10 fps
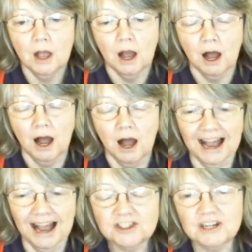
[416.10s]

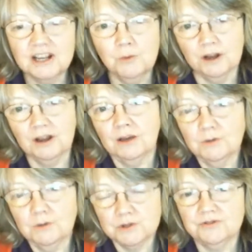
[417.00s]
Actually, when I was
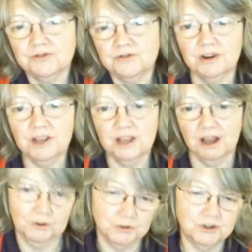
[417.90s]
very young, I was
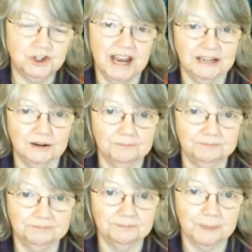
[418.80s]
Jane.
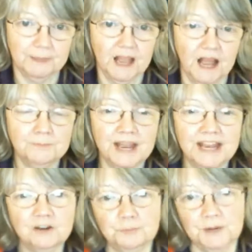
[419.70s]
I may
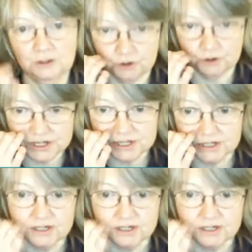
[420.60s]
have been christened